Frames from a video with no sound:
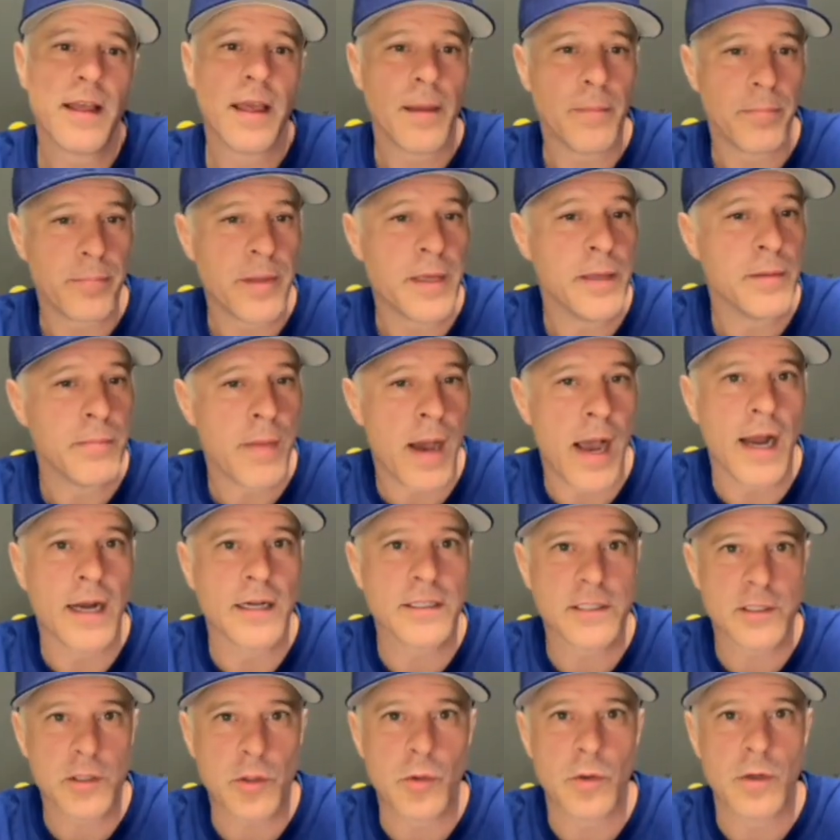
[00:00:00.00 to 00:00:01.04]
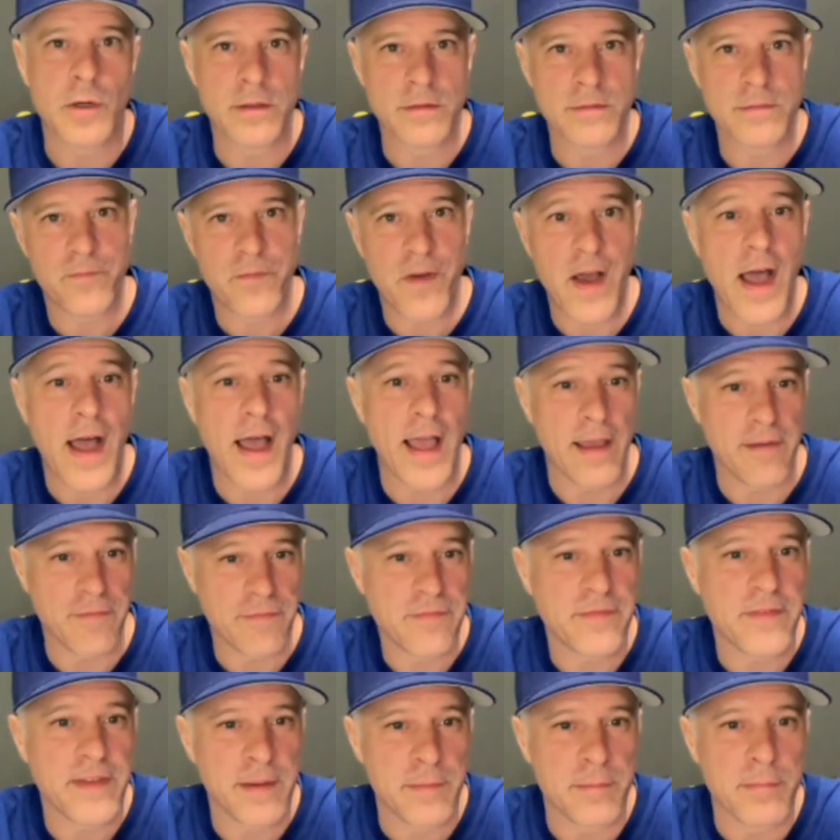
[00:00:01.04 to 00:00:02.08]
and Pete Myers scored
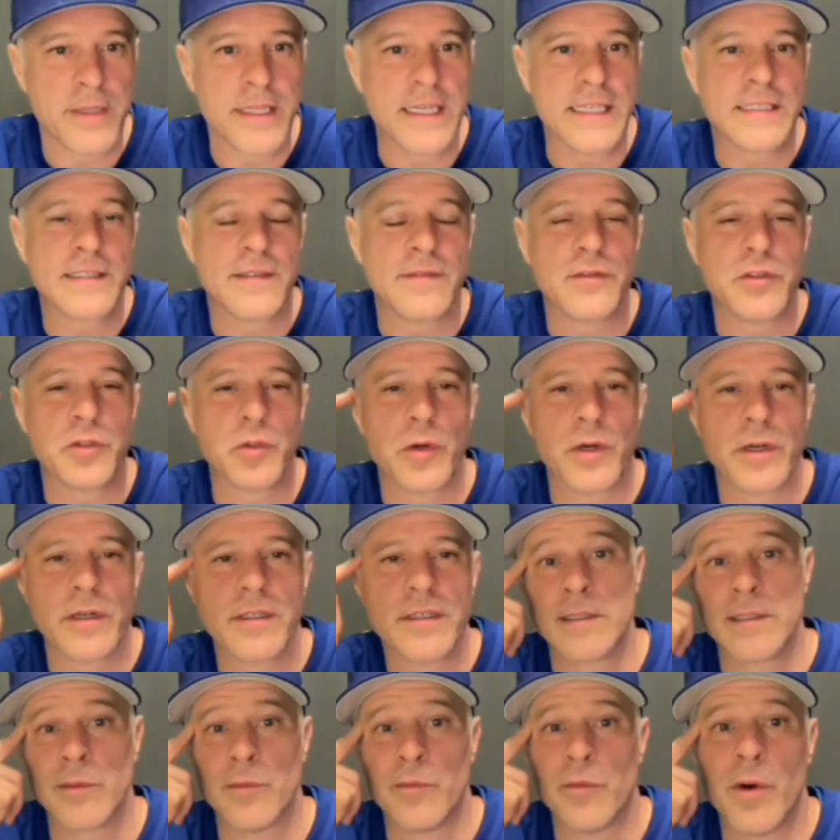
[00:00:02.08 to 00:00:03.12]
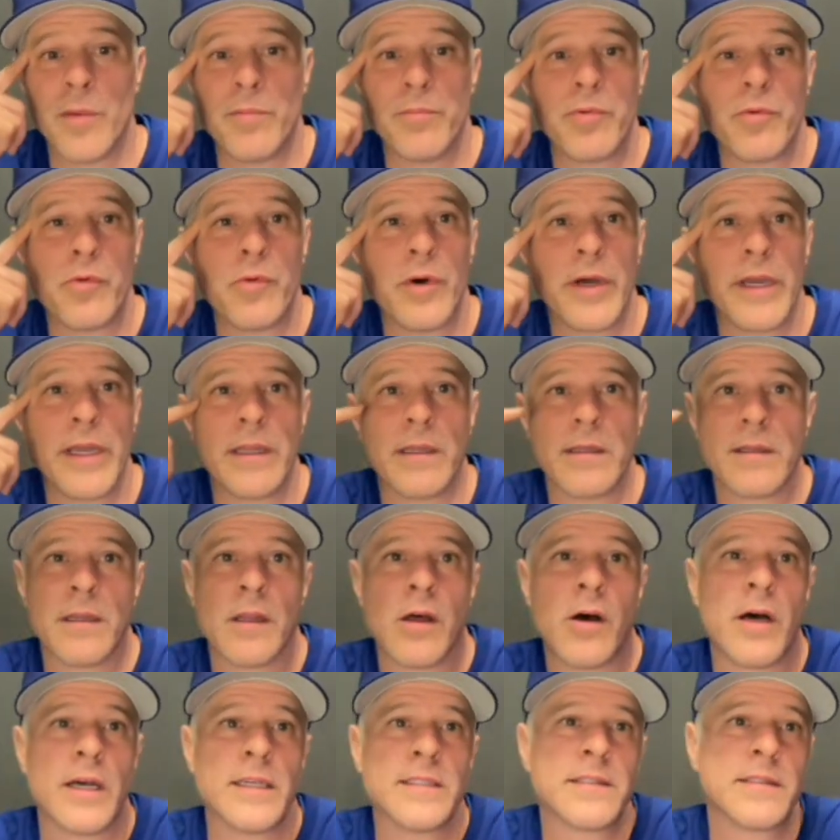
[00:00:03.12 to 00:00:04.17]
5 in place of Jordan. It's a 1-point
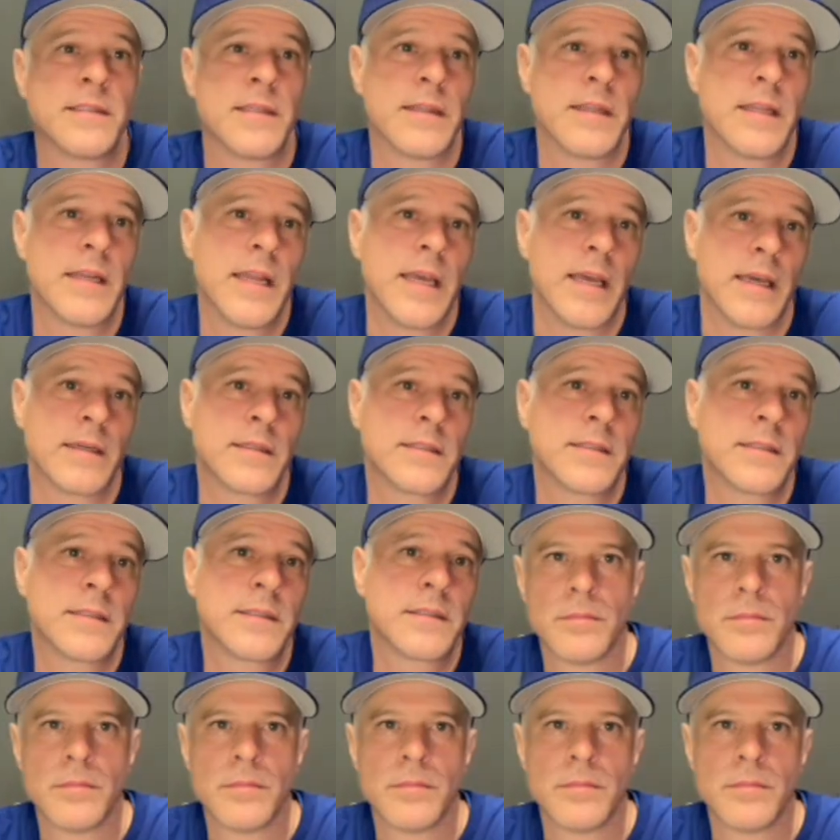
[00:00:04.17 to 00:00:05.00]
loss to the Knicks.